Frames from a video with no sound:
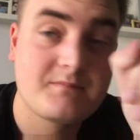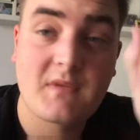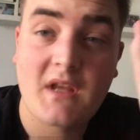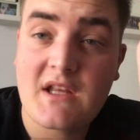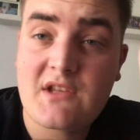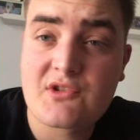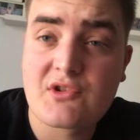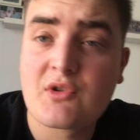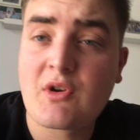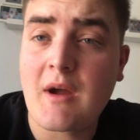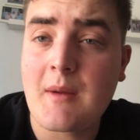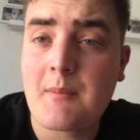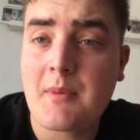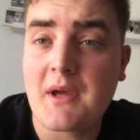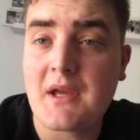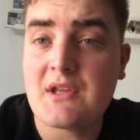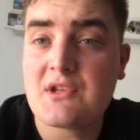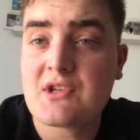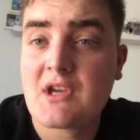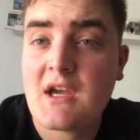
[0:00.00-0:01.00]
Instagram
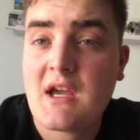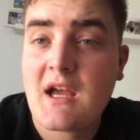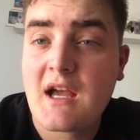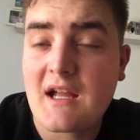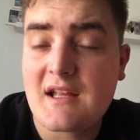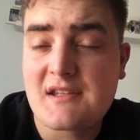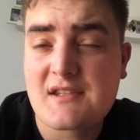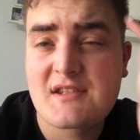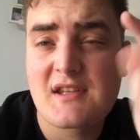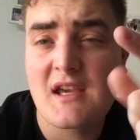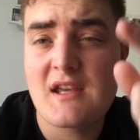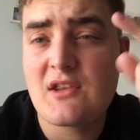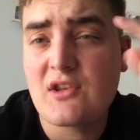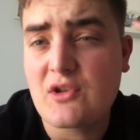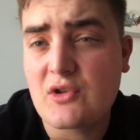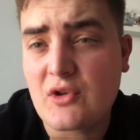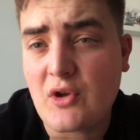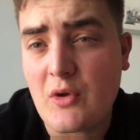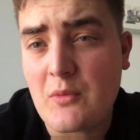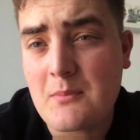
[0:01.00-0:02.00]
page and say that
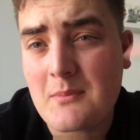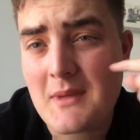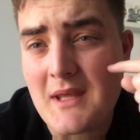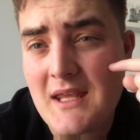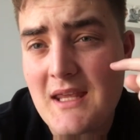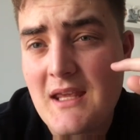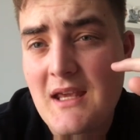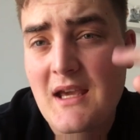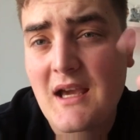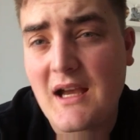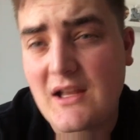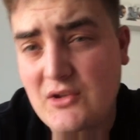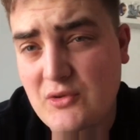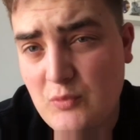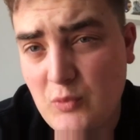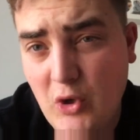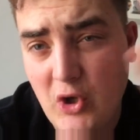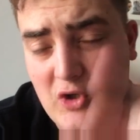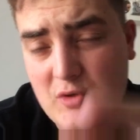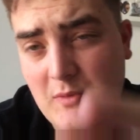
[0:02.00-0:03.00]
you know me and you
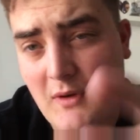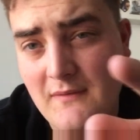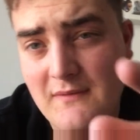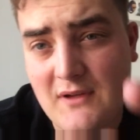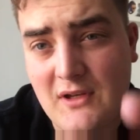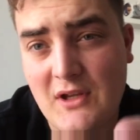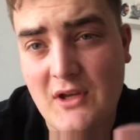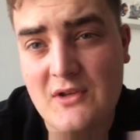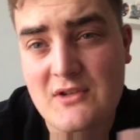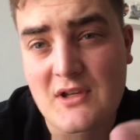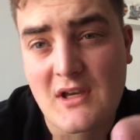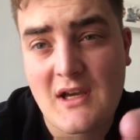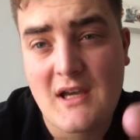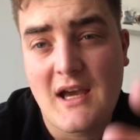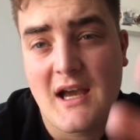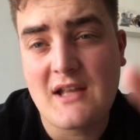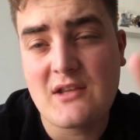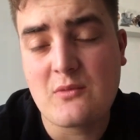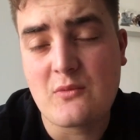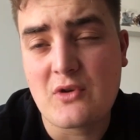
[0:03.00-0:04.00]
watch my videos
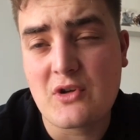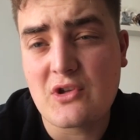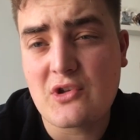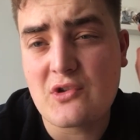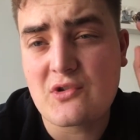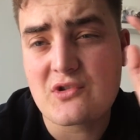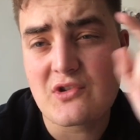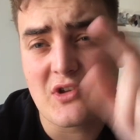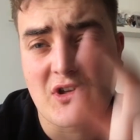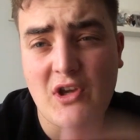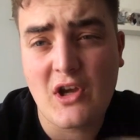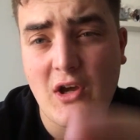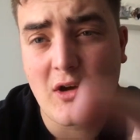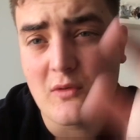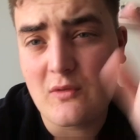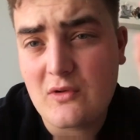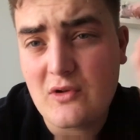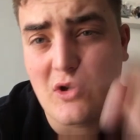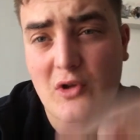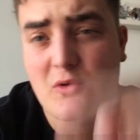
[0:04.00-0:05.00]
and you want to use the
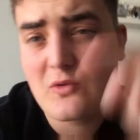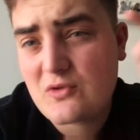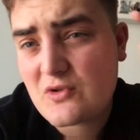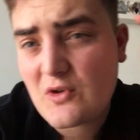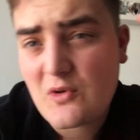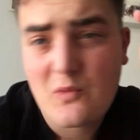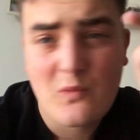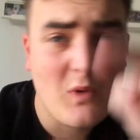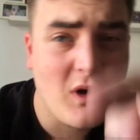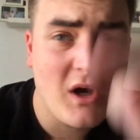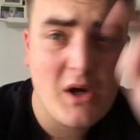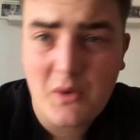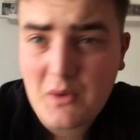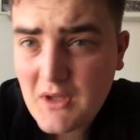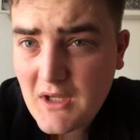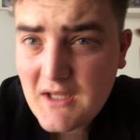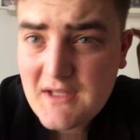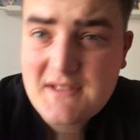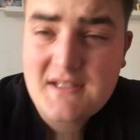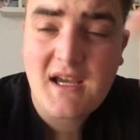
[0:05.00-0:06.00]
code
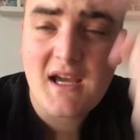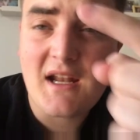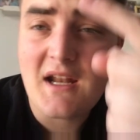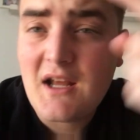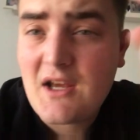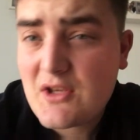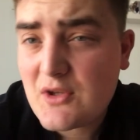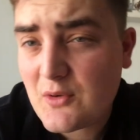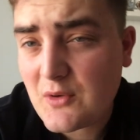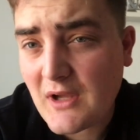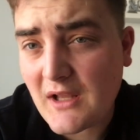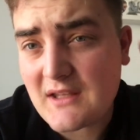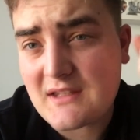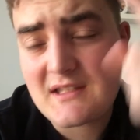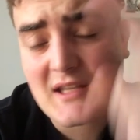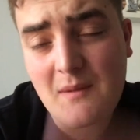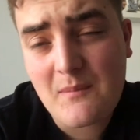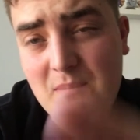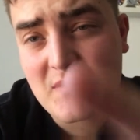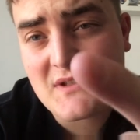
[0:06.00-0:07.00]
LukesWorld10, you'll get
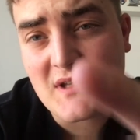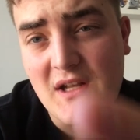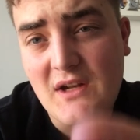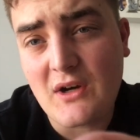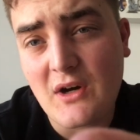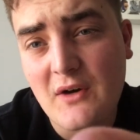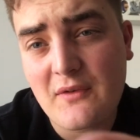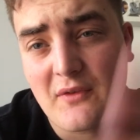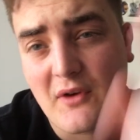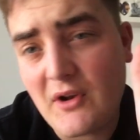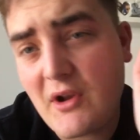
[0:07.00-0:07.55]
10% off.